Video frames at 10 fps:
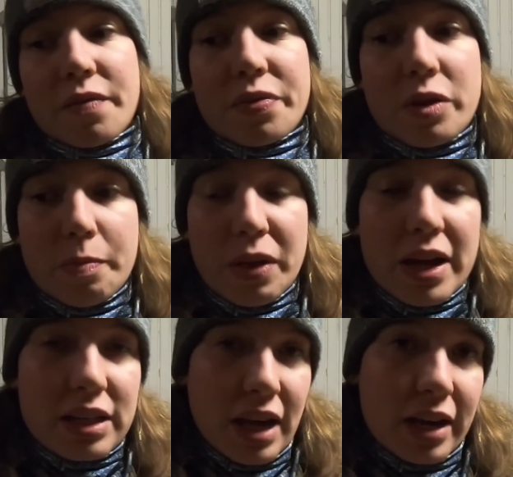the
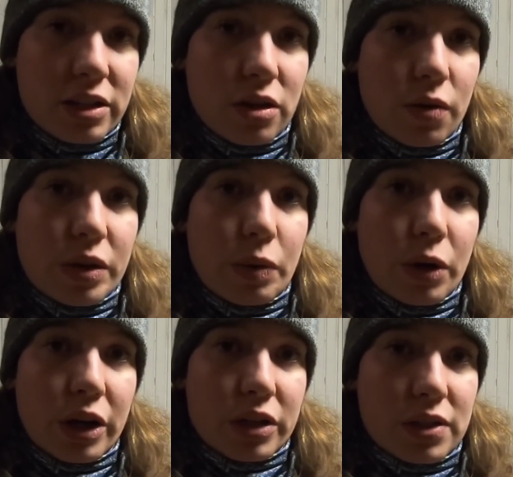blood test only
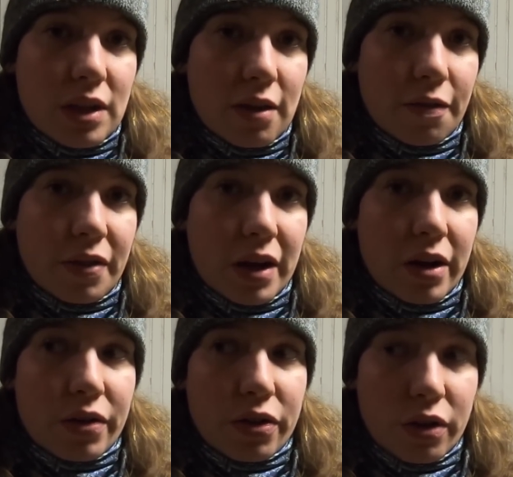works if
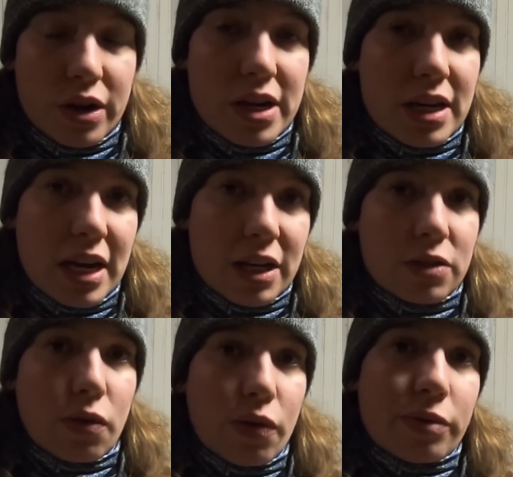they're 30
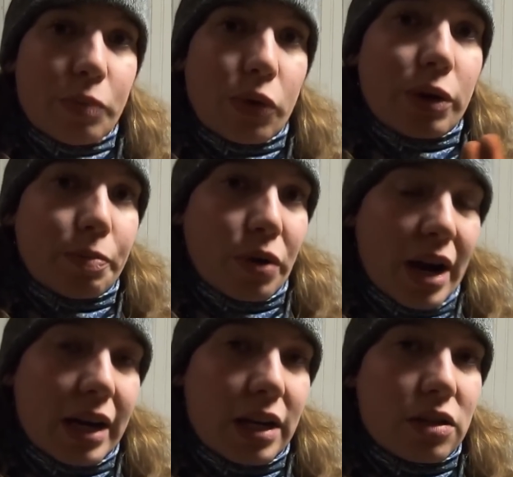days or more
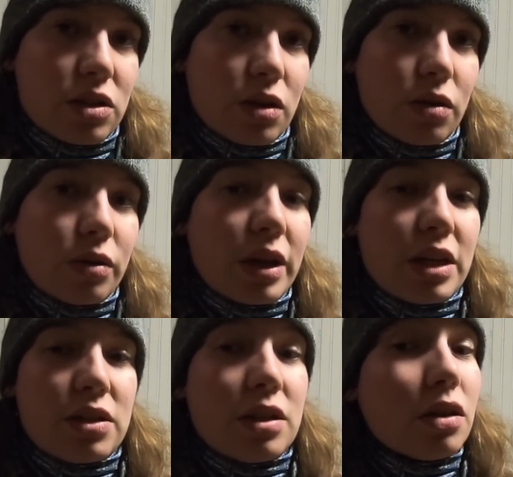pregnant. So he
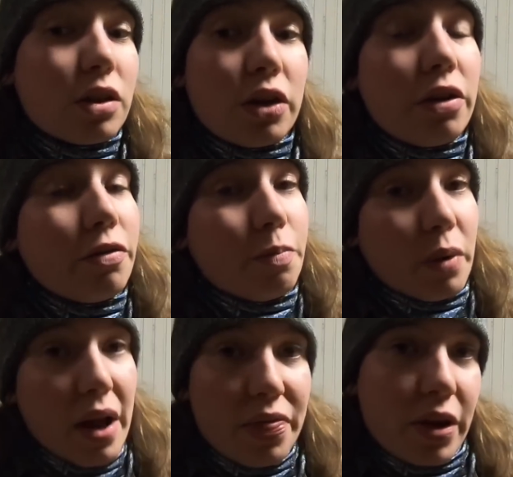still could have
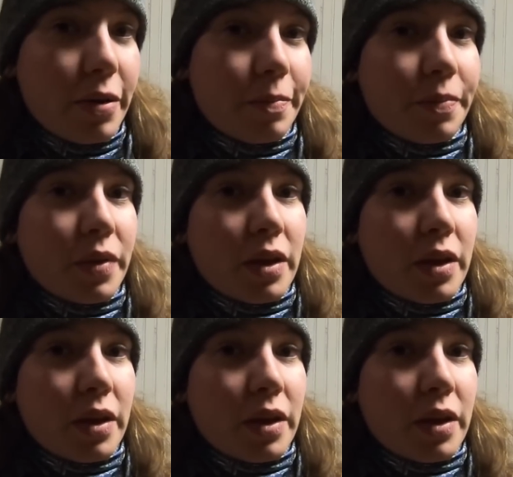bred them,